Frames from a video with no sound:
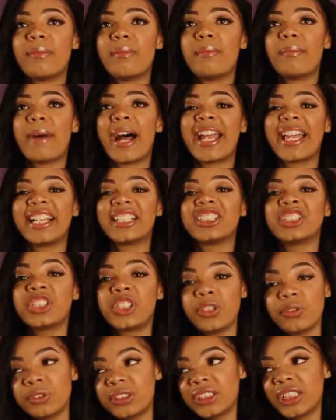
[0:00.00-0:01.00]
my
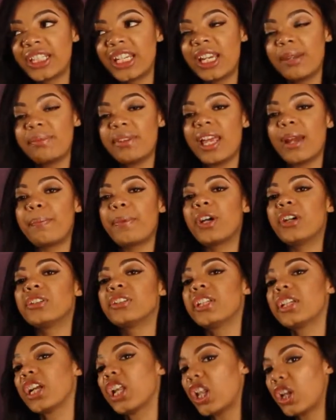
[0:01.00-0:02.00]
excuse to keep that
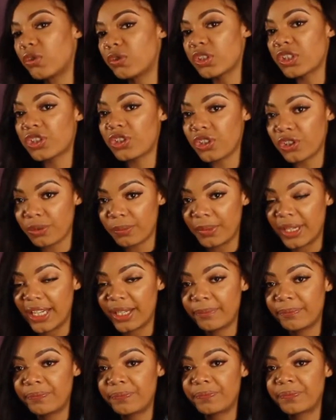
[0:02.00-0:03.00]
person close to me.